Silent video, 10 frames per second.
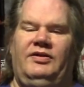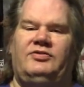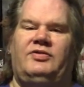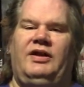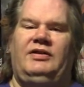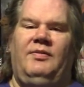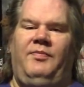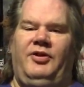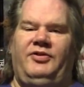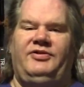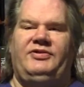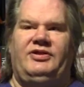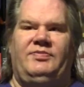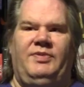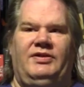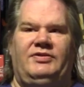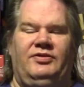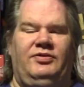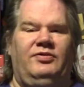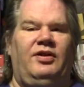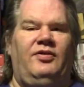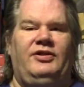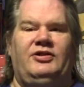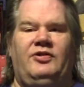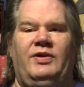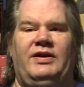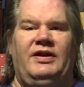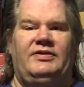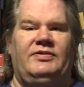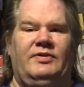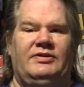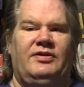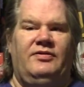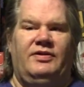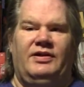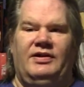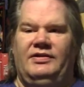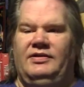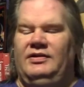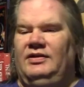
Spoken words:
You're trying to build suspense, so doing all these quick cuts of what's going on